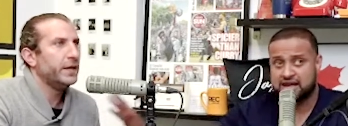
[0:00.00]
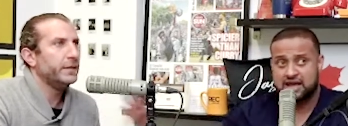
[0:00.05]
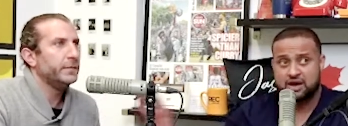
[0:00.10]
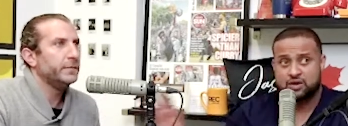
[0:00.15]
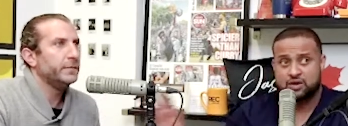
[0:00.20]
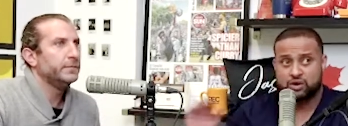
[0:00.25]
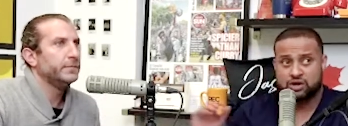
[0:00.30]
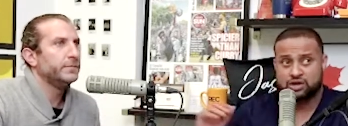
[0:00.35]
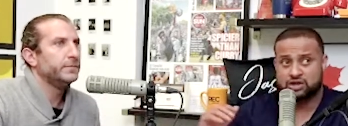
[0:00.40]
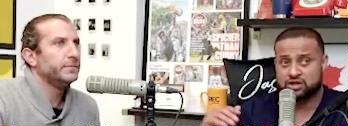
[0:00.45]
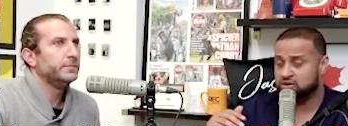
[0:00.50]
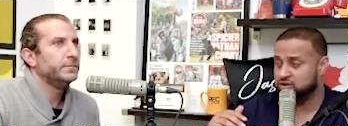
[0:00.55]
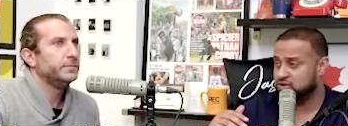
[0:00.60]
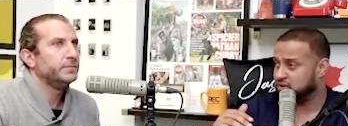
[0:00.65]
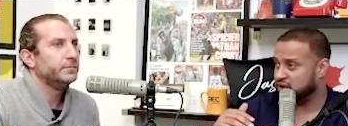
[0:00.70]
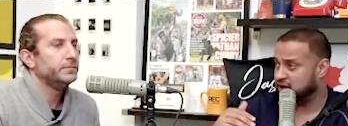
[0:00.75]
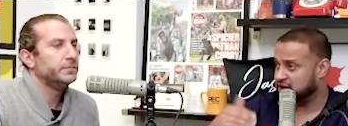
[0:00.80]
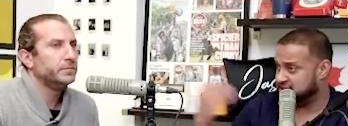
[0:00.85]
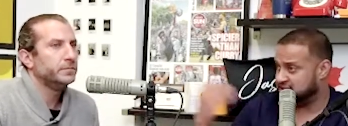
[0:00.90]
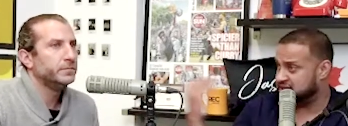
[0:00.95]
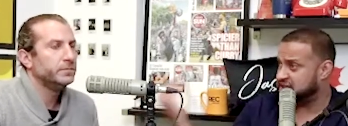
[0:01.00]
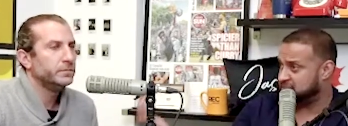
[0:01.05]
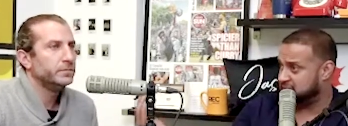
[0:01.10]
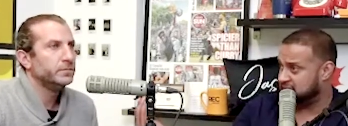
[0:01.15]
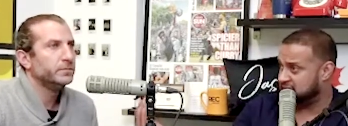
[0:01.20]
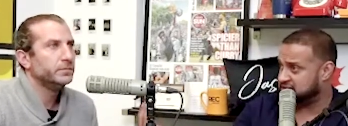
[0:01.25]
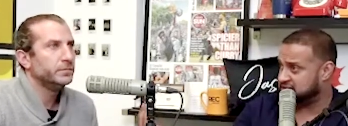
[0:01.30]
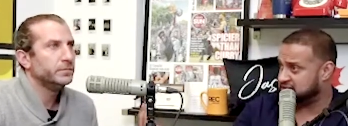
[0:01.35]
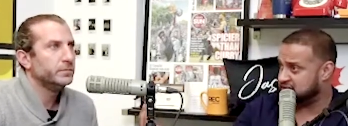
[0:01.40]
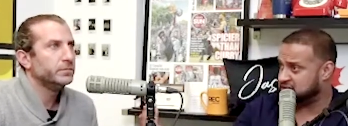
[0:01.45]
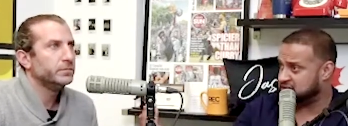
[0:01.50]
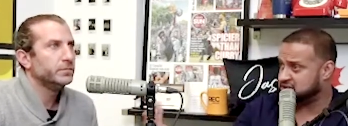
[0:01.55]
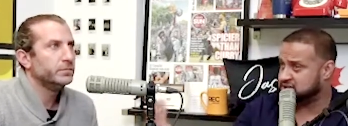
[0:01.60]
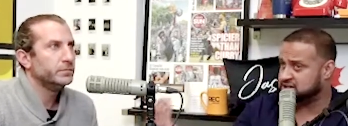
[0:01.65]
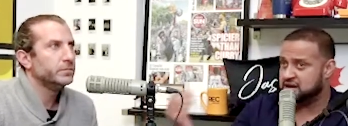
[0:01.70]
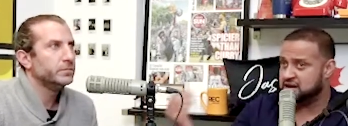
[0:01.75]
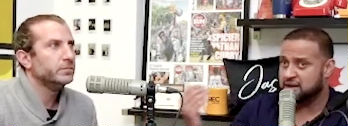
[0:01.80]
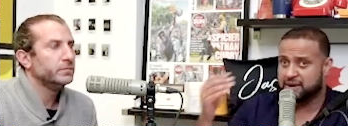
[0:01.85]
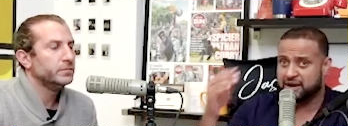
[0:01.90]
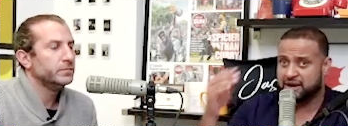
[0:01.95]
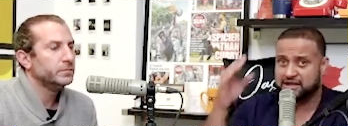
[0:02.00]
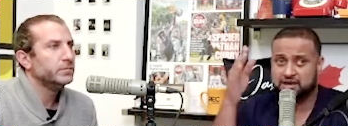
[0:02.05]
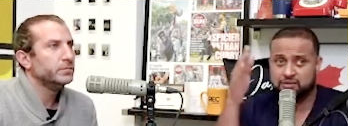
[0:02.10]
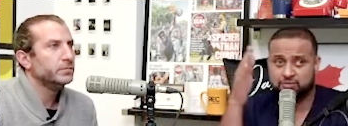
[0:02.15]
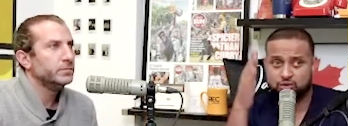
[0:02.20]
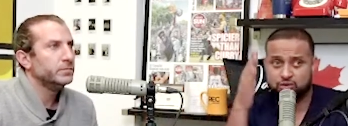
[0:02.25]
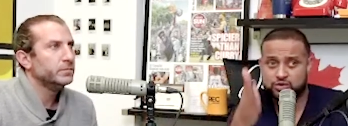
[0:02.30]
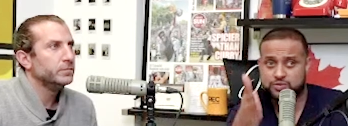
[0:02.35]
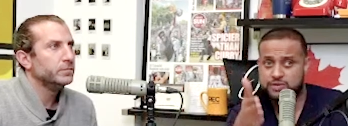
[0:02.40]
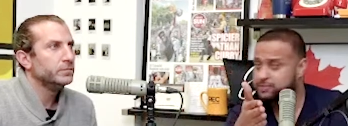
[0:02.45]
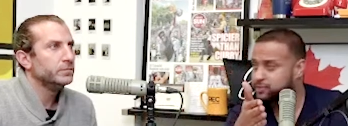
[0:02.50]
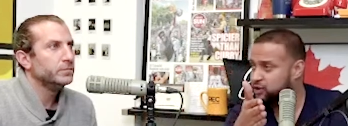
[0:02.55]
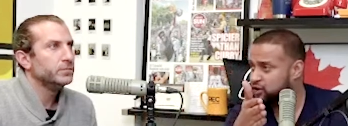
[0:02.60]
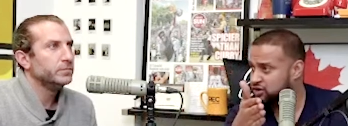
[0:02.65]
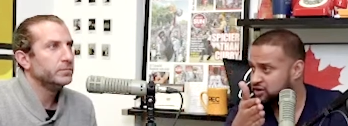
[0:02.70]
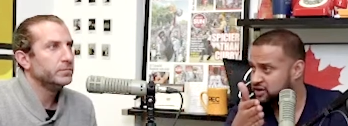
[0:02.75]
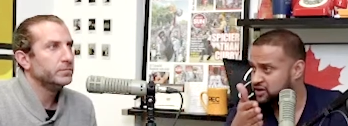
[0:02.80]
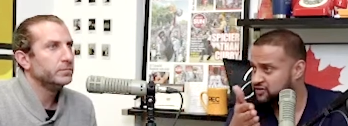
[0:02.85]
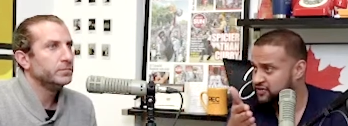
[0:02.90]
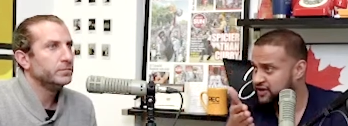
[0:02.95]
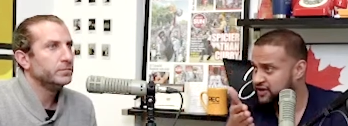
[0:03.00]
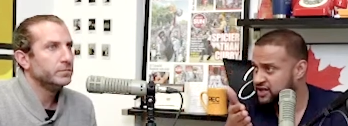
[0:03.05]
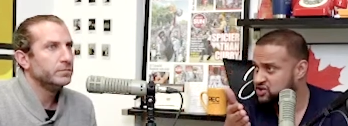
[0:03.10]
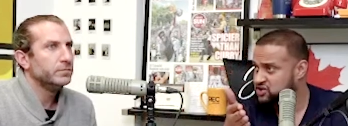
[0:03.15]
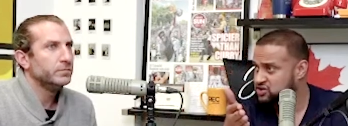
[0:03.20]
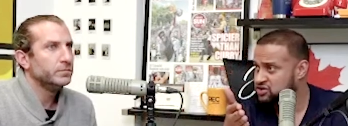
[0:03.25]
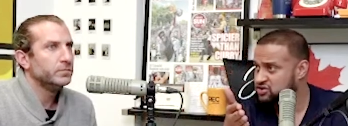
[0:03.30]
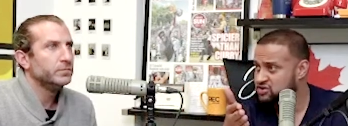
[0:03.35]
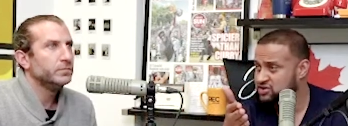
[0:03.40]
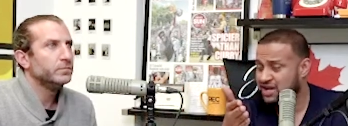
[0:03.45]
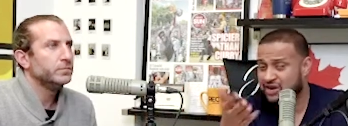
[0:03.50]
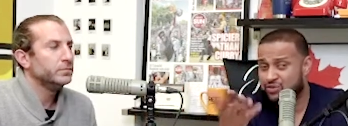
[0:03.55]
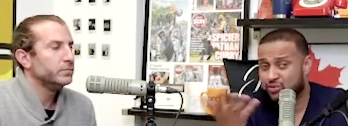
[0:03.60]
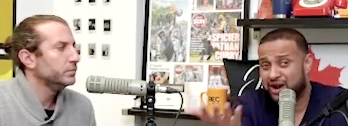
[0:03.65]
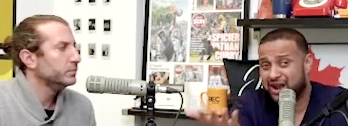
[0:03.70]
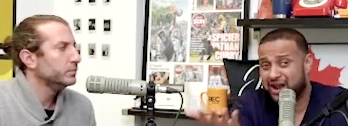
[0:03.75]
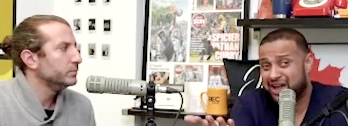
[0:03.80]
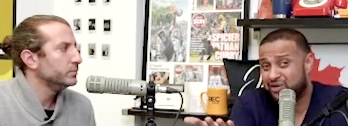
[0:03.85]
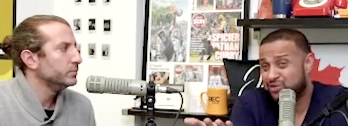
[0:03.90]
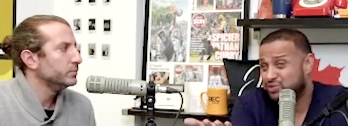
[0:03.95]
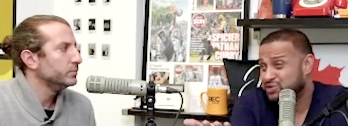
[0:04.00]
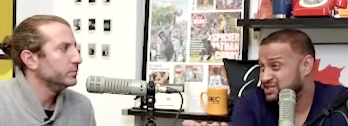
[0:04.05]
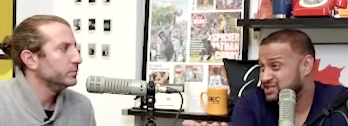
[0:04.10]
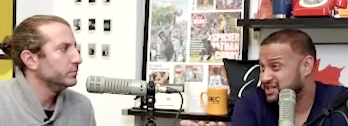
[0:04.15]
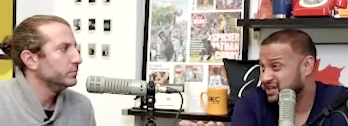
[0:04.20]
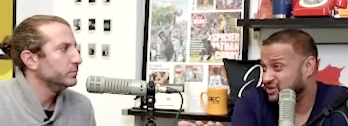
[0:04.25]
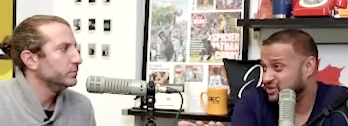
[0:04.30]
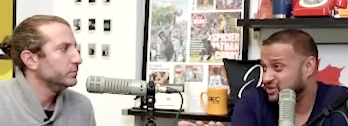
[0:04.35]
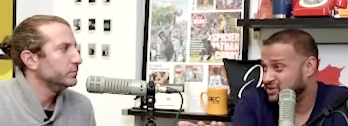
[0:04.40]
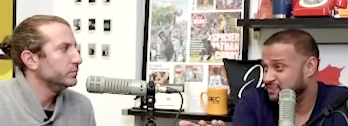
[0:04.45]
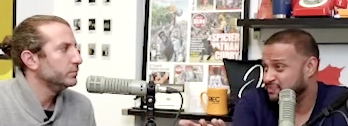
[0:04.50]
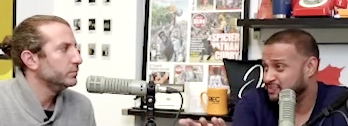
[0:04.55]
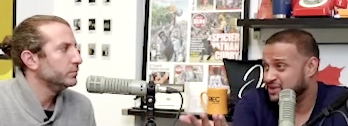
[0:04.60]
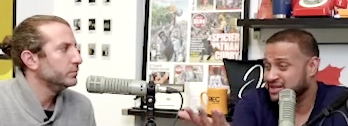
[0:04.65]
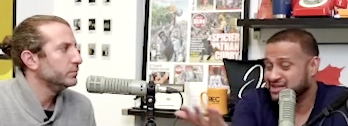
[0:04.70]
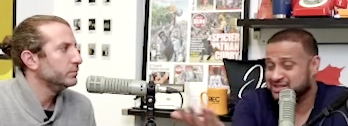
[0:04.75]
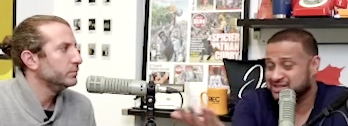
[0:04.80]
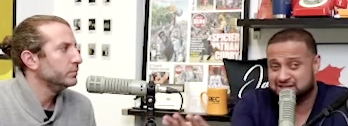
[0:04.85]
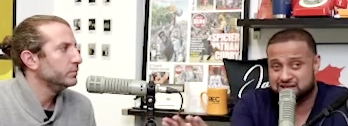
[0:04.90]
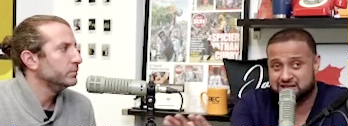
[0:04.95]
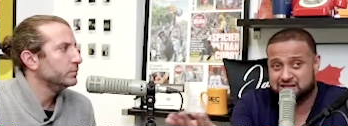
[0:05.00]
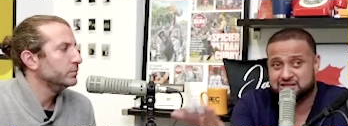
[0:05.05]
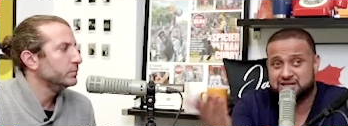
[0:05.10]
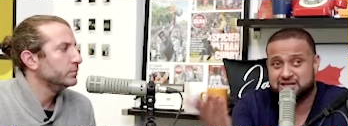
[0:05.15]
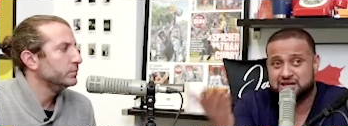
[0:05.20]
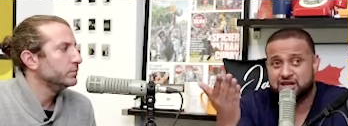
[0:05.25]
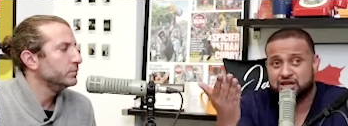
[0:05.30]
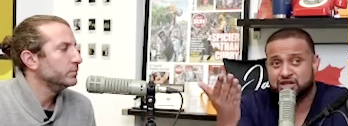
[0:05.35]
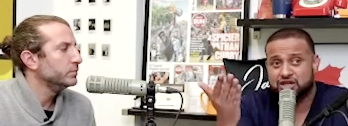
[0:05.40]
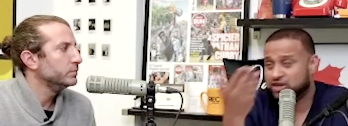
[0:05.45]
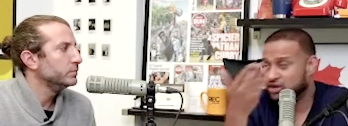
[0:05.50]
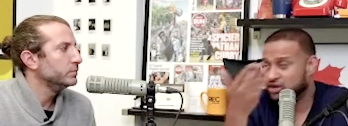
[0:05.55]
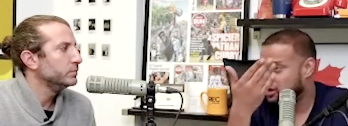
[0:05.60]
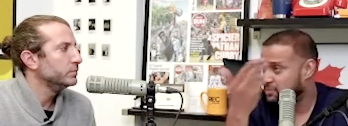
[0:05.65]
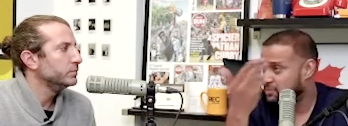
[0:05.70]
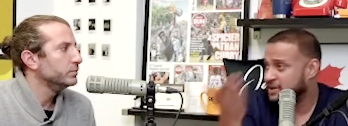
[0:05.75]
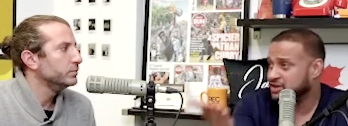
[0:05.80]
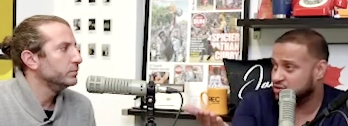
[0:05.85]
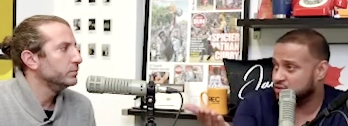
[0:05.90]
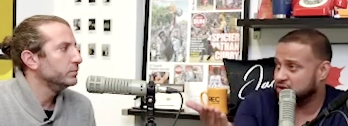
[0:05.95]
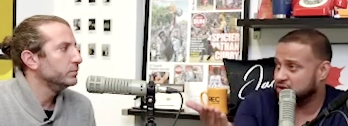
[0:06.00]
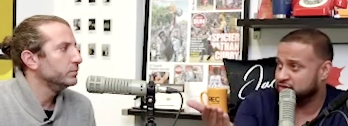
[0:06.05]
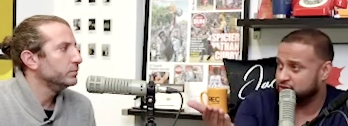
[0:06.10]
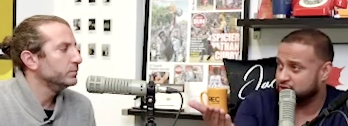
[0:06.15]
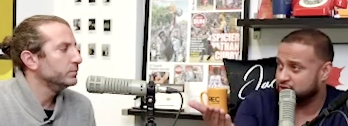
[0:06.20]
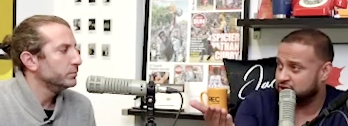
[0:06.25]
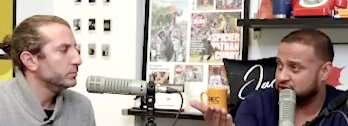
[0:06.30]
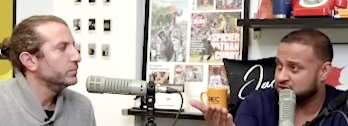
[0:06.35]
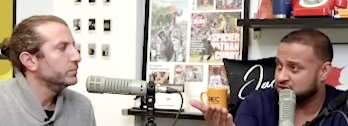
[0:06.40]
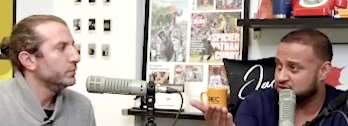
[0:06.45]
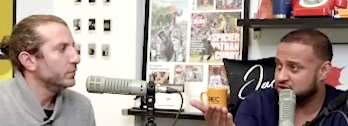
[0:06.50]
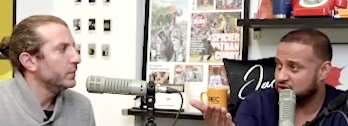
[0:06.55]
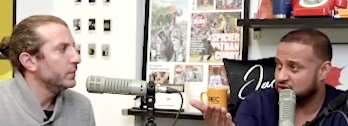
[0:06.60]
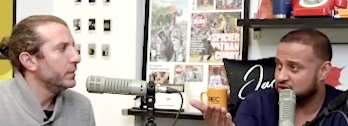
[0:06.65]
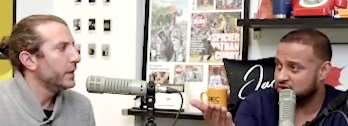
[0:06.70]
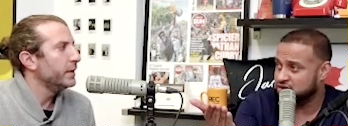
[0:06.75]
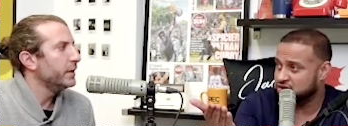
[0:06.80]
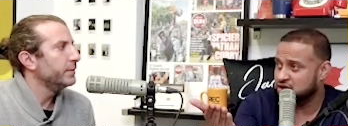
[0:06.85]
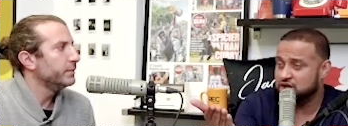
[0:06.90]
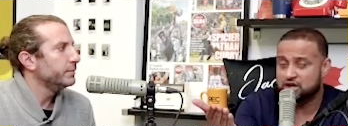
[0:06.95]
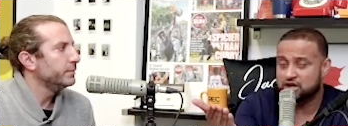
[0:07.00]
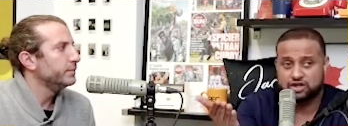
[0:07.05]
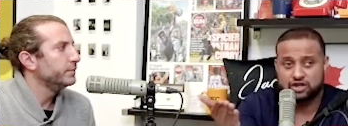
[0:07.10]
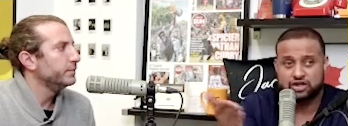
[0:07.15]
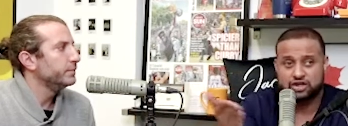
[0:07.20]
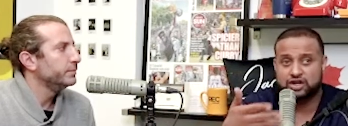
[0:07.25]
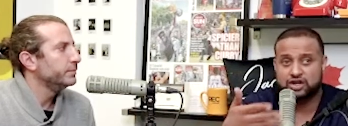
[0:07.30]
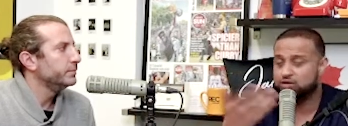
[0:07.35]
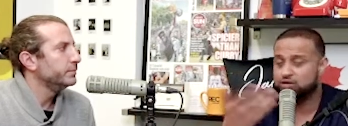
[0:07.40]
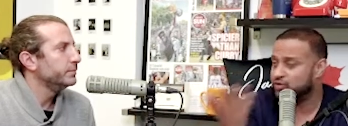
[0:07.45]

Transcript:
Speaker 1: what you it did make sense, but I think most people aren't investors. And what I always tell them is this: you're going to pay the twenty four thousand yeah. dollars. You're going to